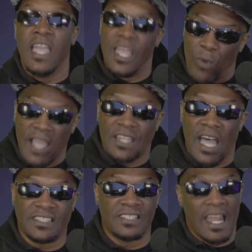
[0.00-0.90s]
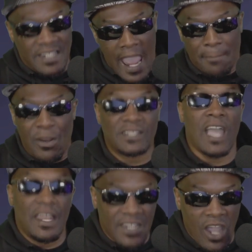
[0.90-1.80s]
He recognizes that Dak
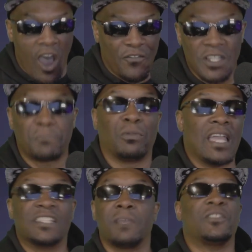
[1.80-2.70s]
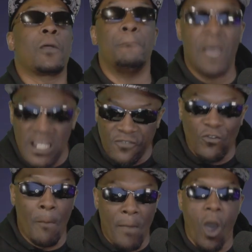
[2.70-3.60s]
Prescott and the offense play some of their best
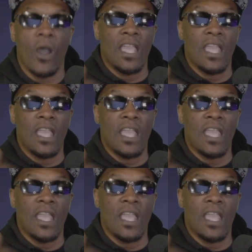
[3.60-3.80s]
football